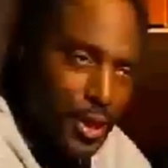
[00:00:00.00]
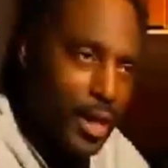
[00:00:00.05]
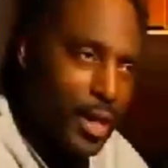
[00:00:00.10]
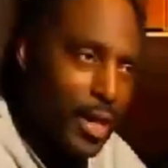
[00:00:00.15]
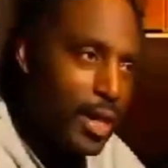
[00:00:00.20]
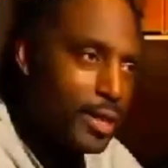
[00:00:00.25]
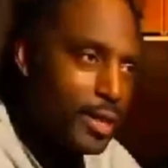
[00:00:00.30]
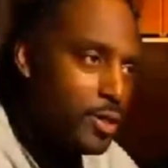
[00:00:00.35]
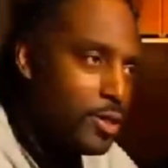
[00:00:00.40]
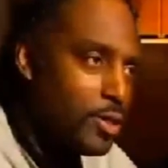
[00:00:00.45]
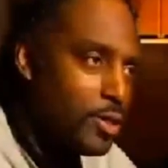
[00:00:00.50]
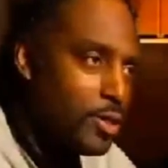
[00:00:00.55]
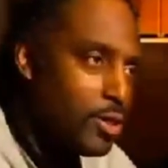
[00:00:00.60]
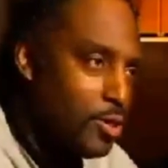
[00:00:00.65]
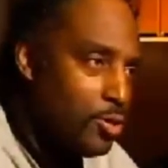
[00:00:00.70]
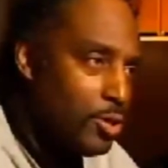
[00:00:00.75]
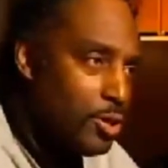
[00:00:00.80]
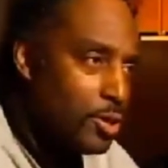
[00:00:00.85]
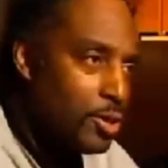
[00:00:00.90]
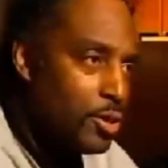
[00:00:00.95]
I asked the
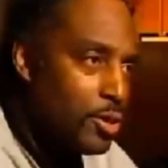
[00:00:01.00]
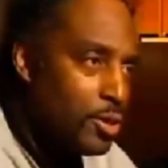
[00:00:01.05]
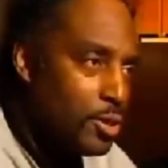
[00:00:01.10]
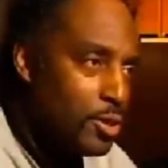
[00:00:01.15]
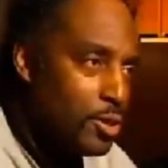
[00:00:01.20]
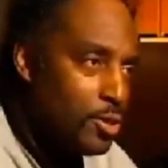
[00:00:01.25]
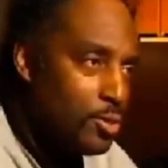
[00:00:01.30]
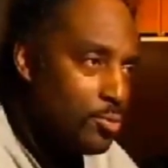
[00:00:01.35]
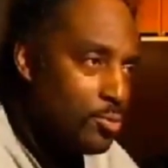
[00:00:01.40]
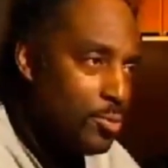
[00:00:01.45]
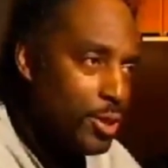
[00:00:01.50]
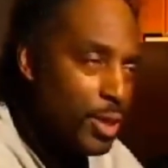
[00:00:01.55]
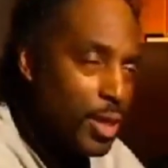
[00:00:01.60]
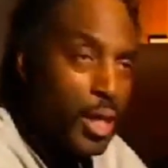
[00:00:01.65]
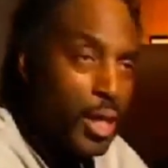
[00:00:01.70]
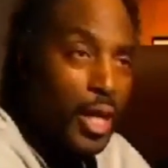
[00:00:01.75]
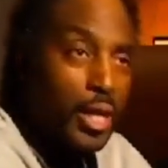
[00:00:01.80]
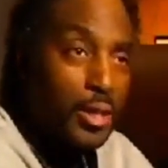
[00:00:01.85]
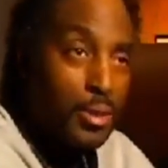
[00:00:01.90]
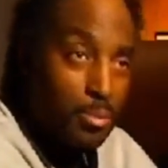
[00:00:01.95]
students, would
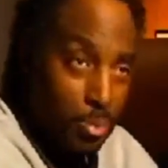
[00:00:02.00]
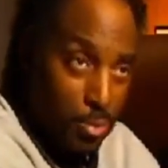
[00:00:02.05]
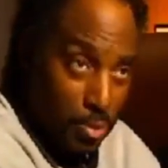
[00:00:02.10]
they like to